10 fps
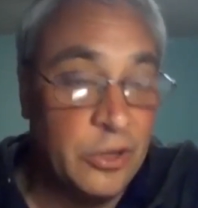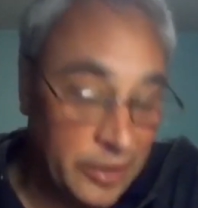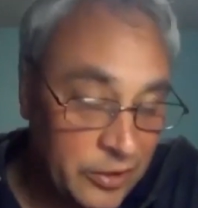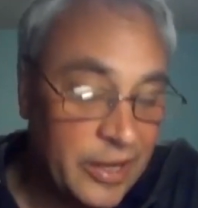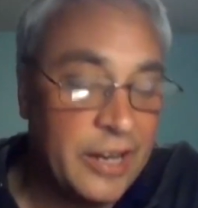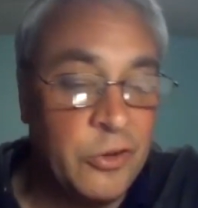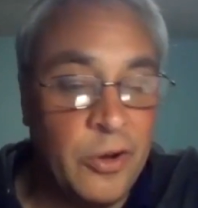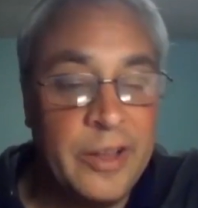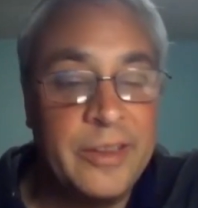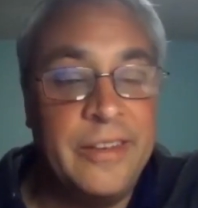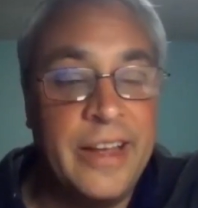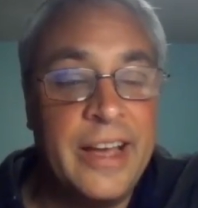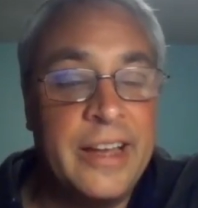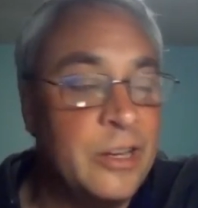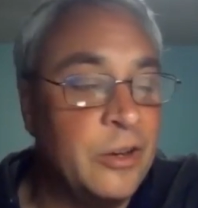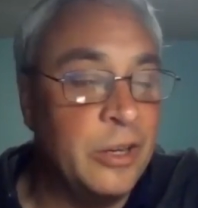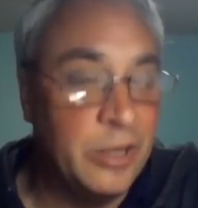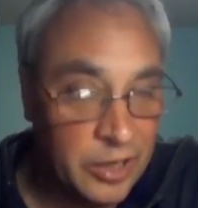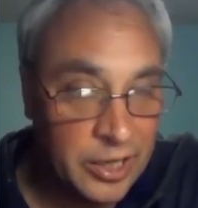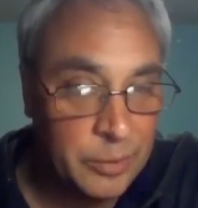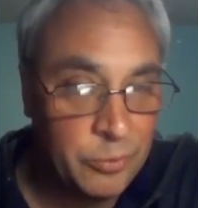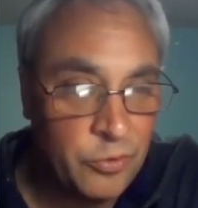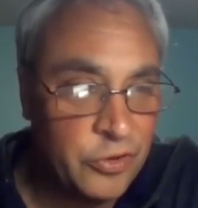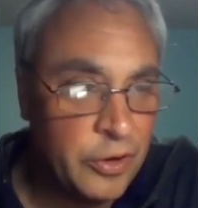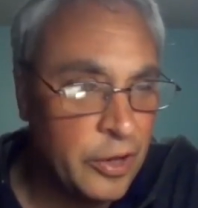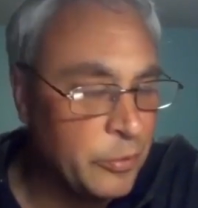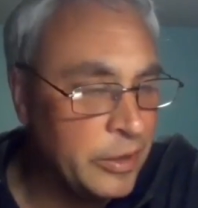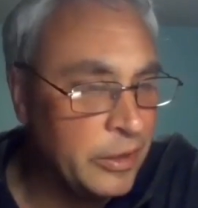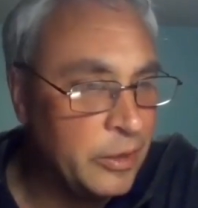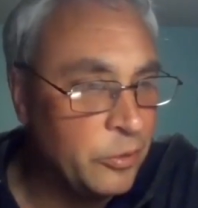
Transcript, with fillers: you know, like Dawn of the Dead and um, what was the other one?